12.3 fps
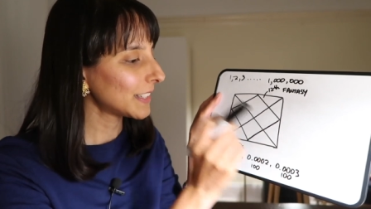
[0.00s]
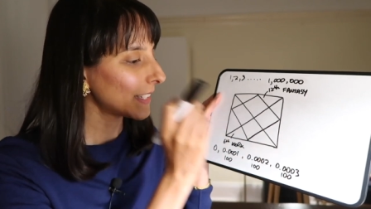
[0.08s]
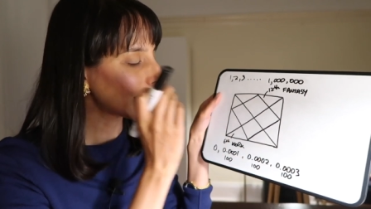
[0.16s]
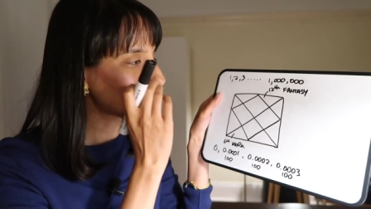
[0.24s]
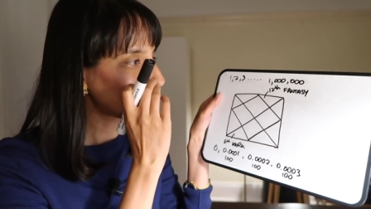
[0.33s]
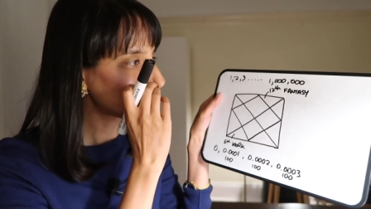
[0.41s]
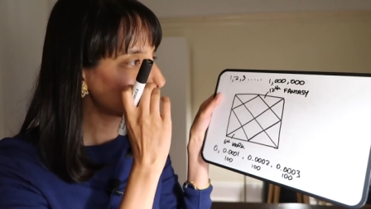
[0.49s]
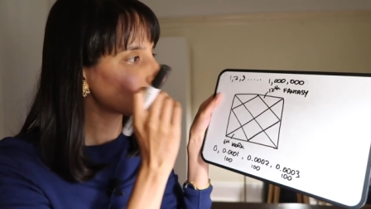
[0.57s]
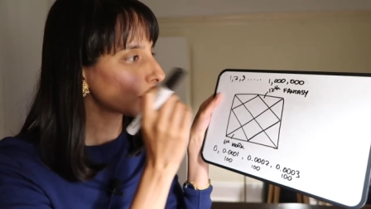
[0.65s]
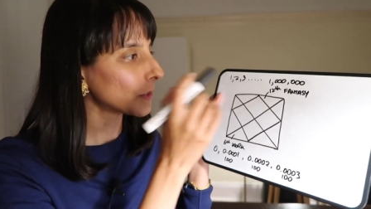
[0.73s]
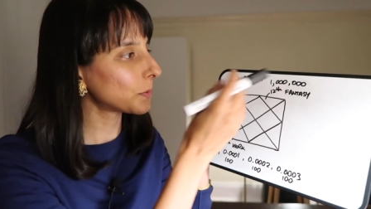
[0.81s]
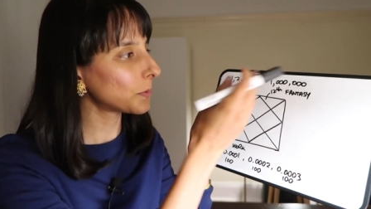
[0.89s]
okay,
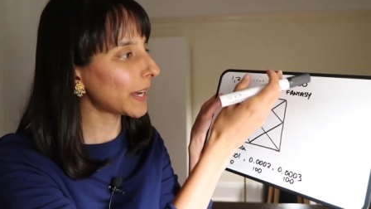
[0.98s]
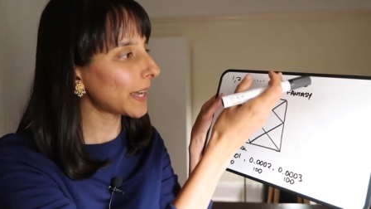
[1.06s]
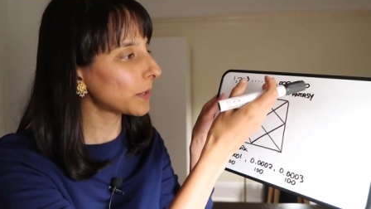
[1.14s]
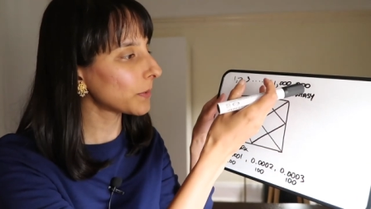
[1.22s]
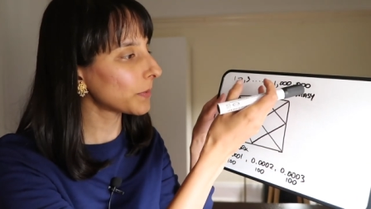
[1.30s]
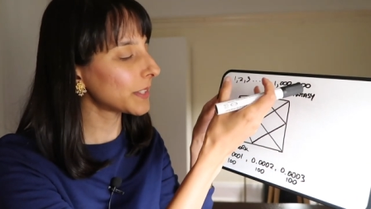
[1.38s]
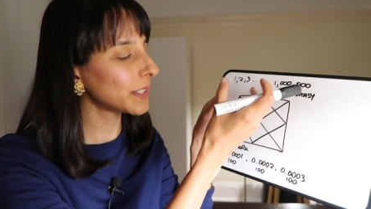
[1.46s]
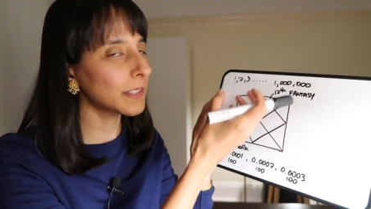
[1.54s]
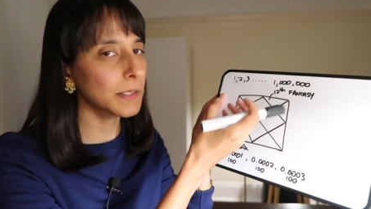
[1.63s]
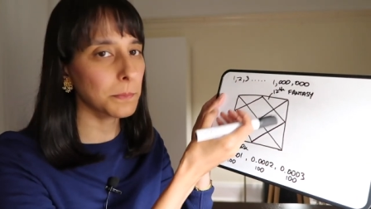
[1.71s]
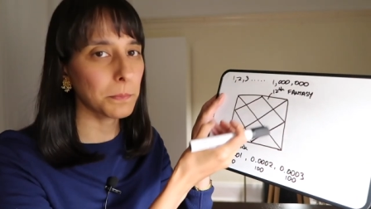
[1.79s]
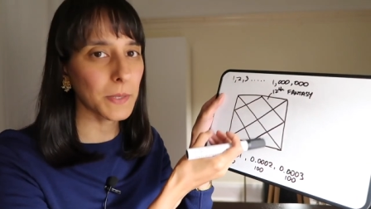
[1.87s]
to ground
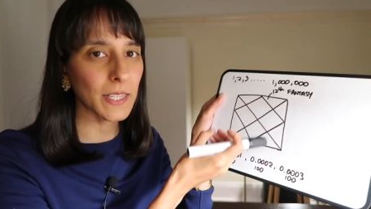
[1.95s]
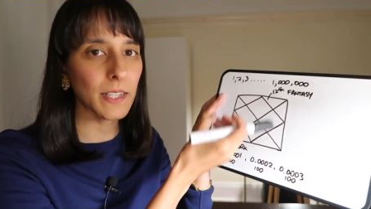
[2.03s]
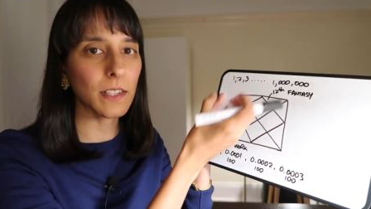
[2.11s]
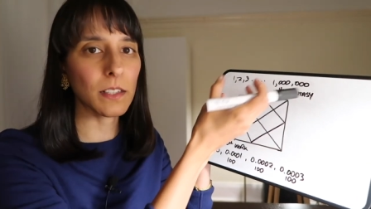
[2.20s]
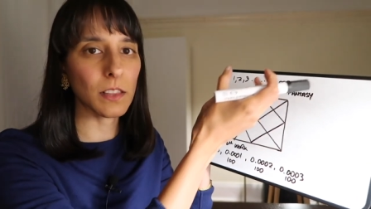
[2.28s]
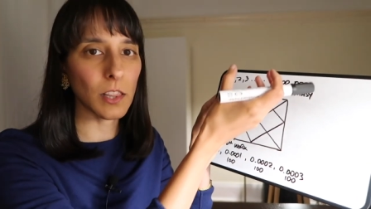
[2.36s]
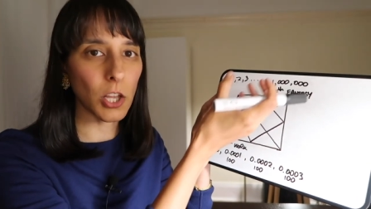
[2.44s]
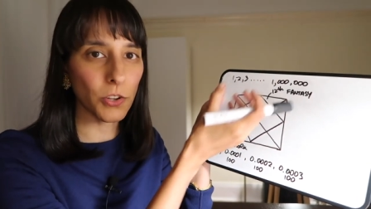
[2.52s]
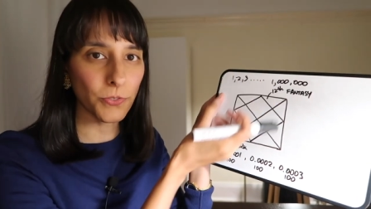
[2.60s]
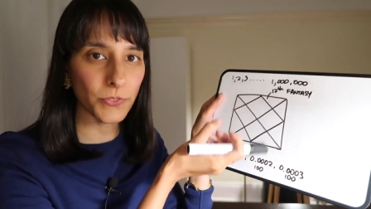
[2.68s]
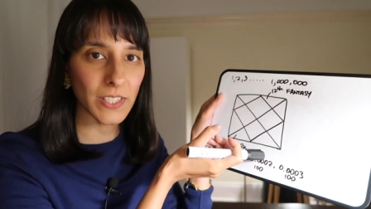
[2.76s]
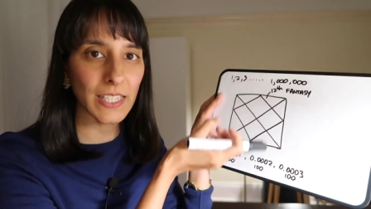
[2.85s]
this big,
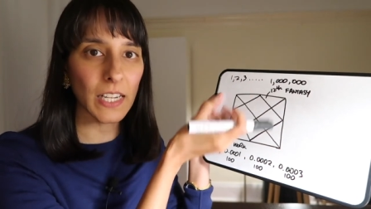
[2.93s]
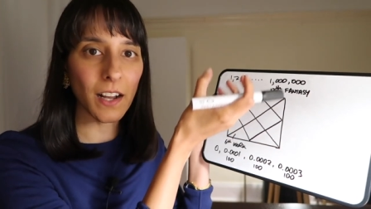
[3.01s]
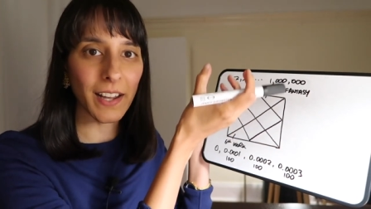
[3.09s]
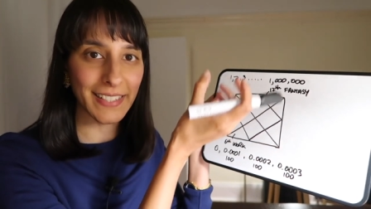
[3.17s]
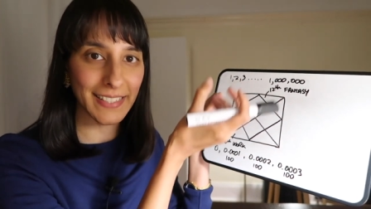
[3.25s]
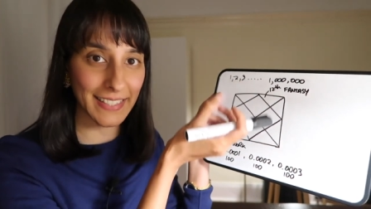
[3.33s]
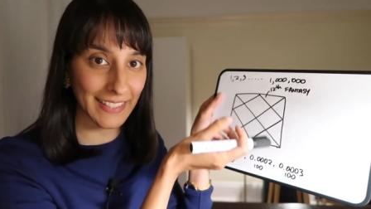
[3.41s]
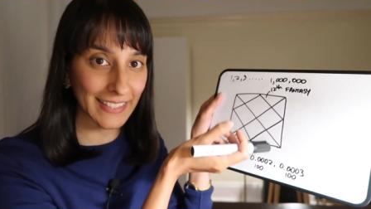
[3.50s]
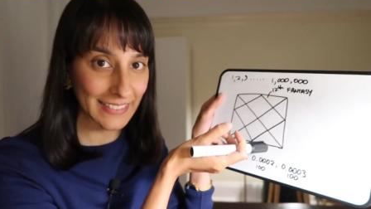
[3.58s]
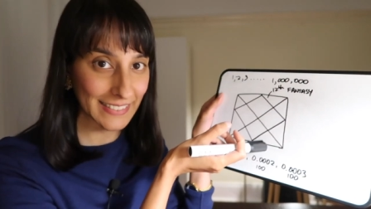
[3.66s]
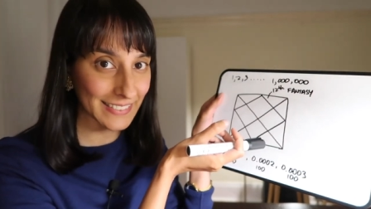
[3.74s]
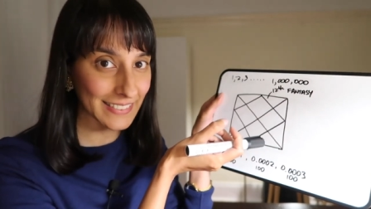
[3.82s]
lofty
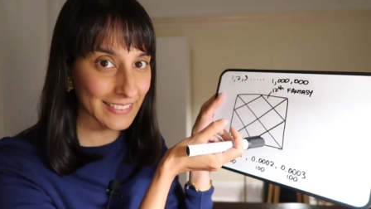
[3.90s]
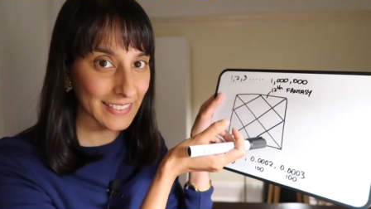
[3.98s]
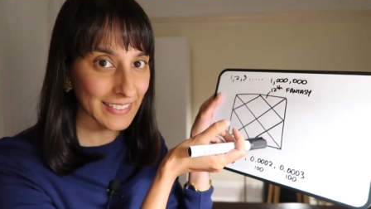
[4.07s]
idea?